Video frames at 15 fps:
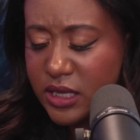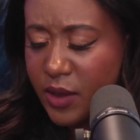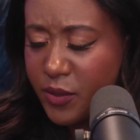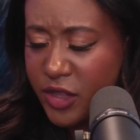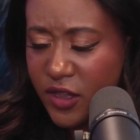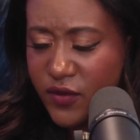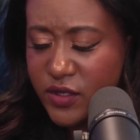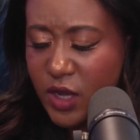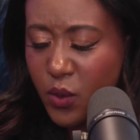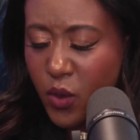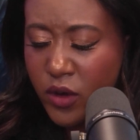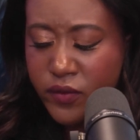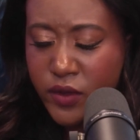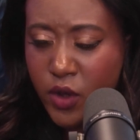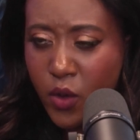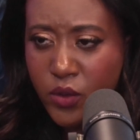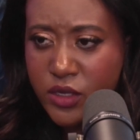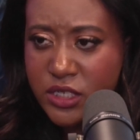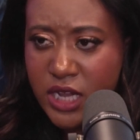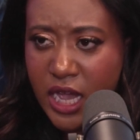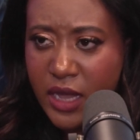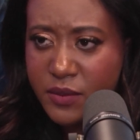I believe, is like one of the
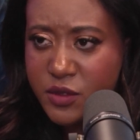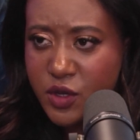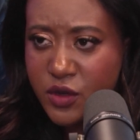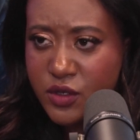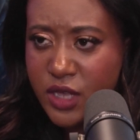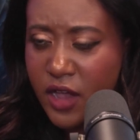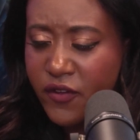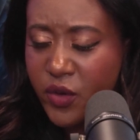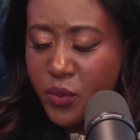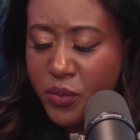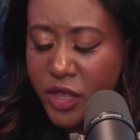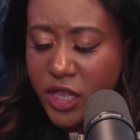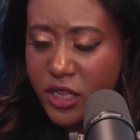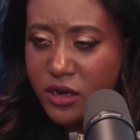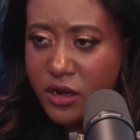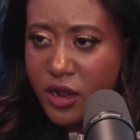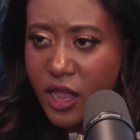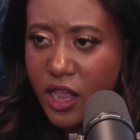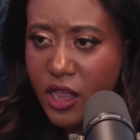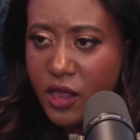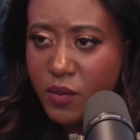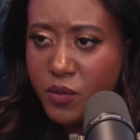only times there's ever been
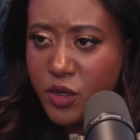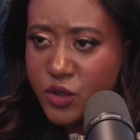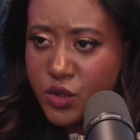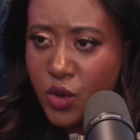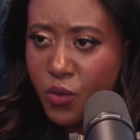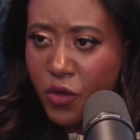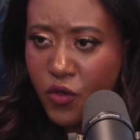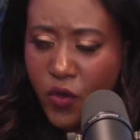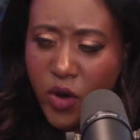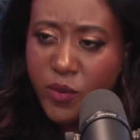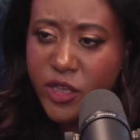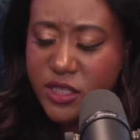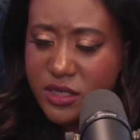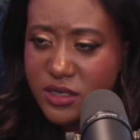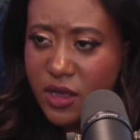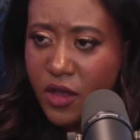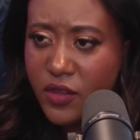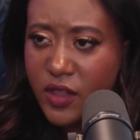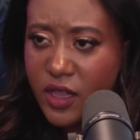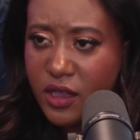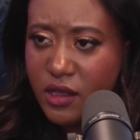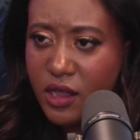a musical performance on
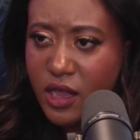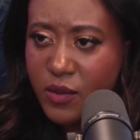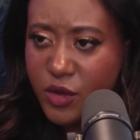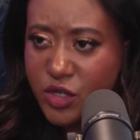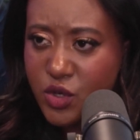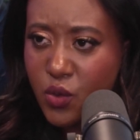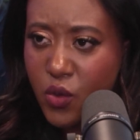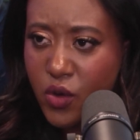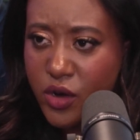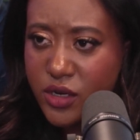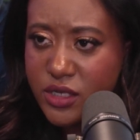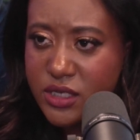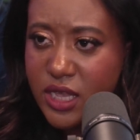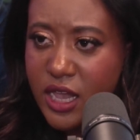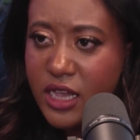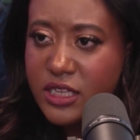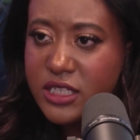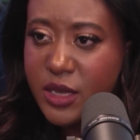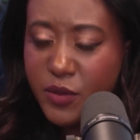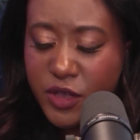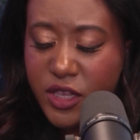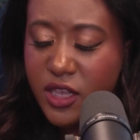the Image Awards.
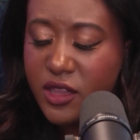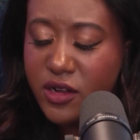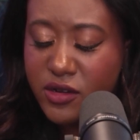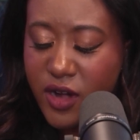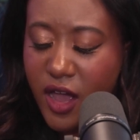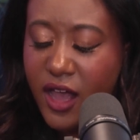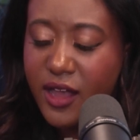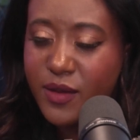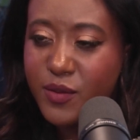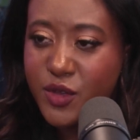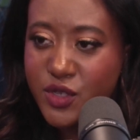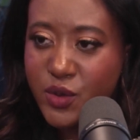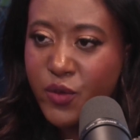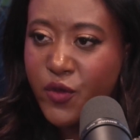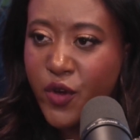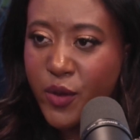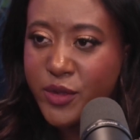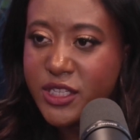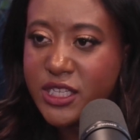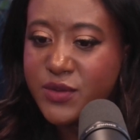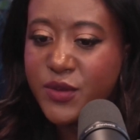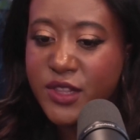Typically, they're not musical
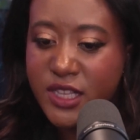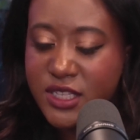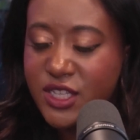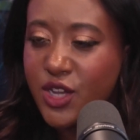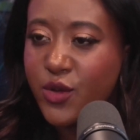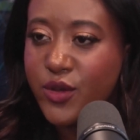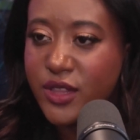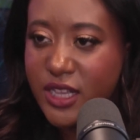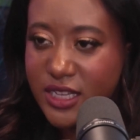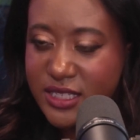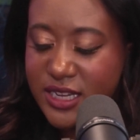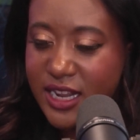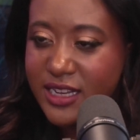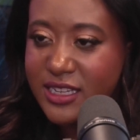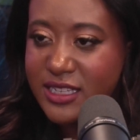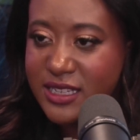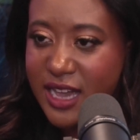performances, but this year with the extended